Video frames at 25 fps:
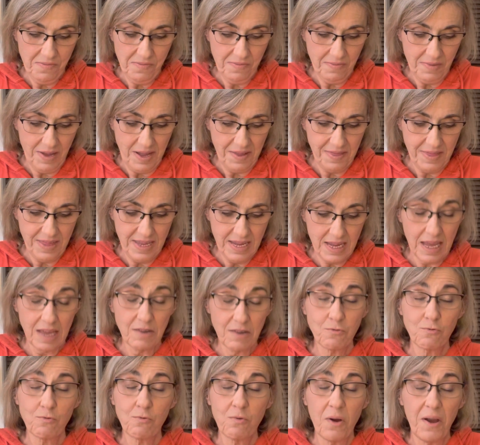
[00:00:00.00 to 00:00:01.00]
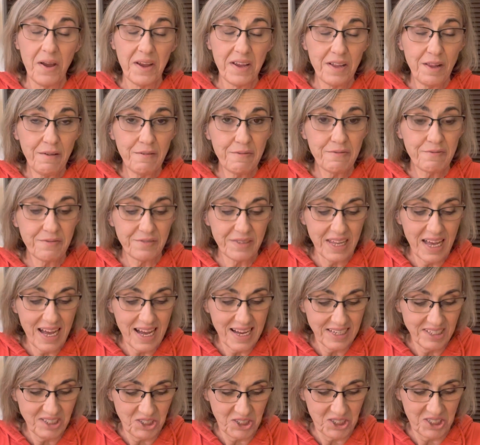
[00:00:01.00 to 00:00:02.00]
I think, and Royal
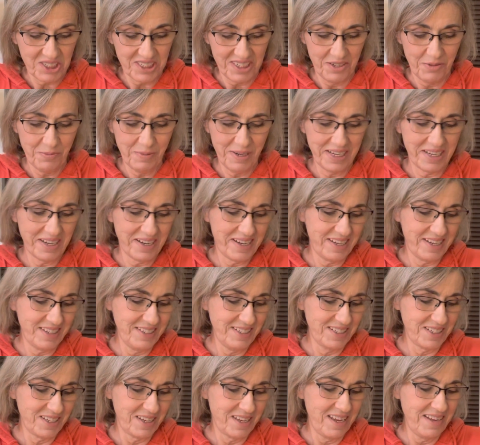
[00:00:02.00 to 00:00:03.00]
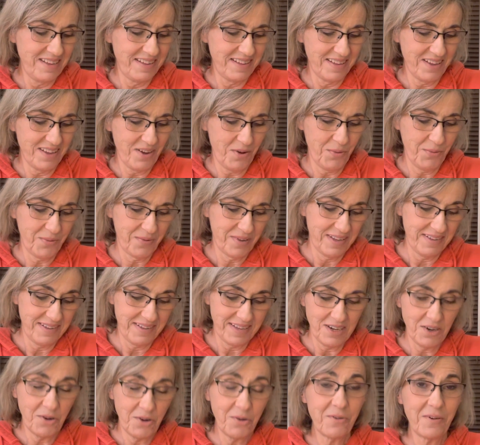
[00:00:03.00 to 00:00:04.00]
Flush. Oh my gosh, he's so,
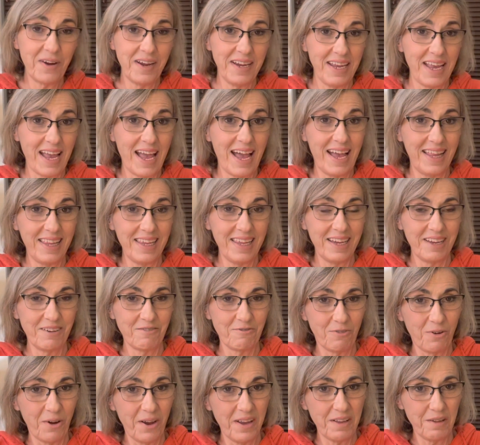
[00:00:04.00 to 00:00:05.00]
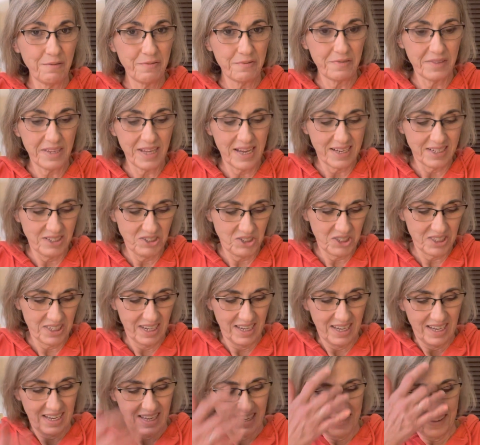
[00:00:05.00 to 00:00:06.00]
Casino Royale and Royal Flush.
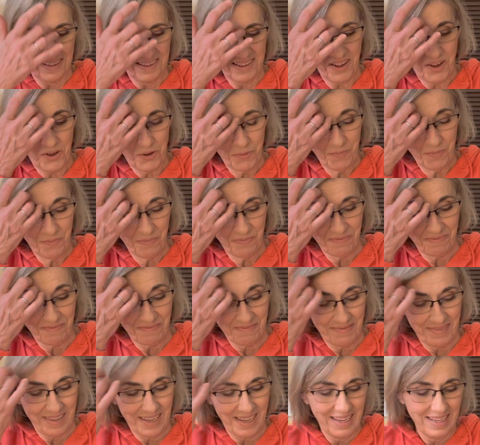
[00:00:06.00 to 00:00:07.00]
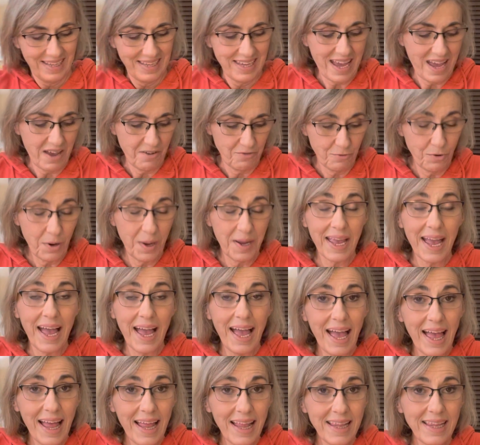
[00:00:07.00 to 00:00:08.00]
So yeah,
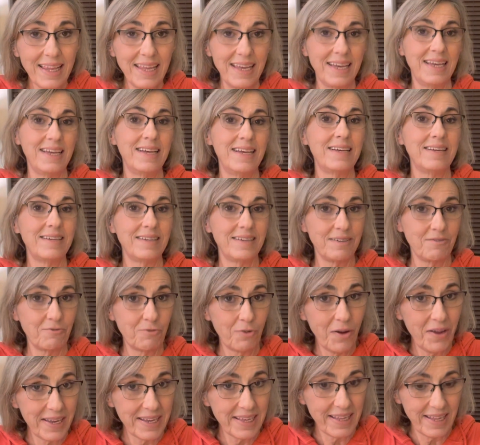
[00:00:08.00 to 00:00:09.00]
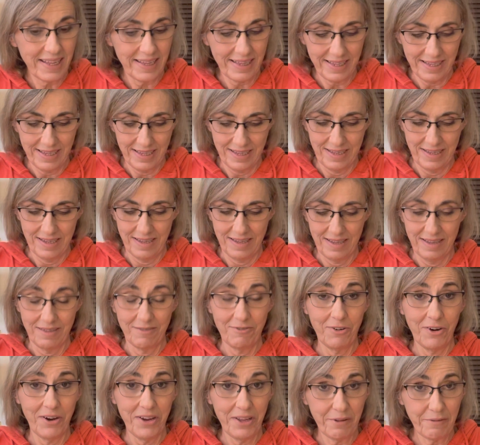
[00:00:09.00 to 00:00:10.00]
Royale, Royal
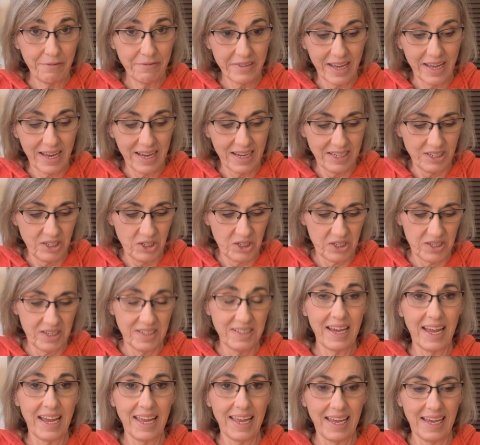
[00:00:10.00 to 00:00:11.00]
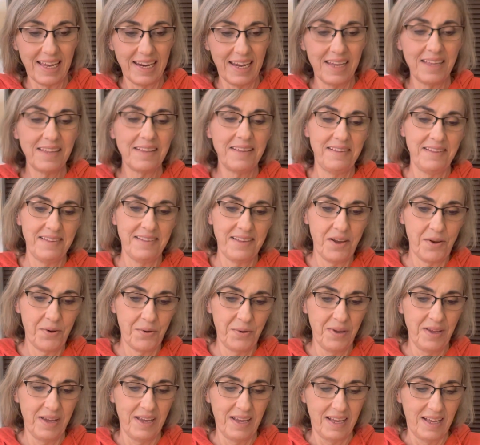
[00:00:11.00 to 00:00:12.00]
Flush, Diana. So
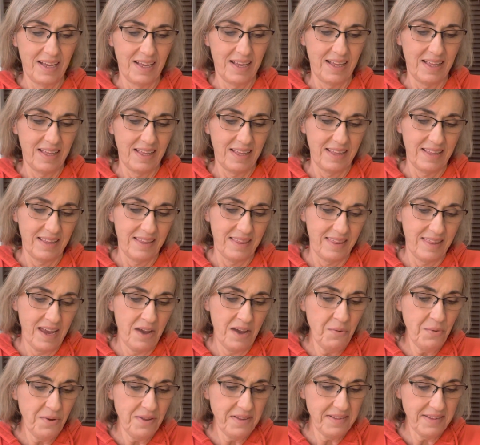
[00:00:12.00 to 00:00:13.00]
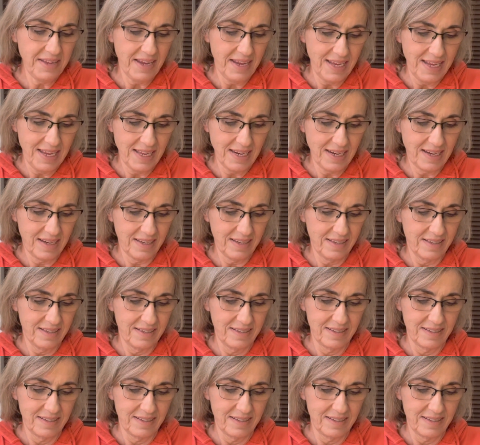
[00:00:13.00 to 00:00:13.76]
that was Diana.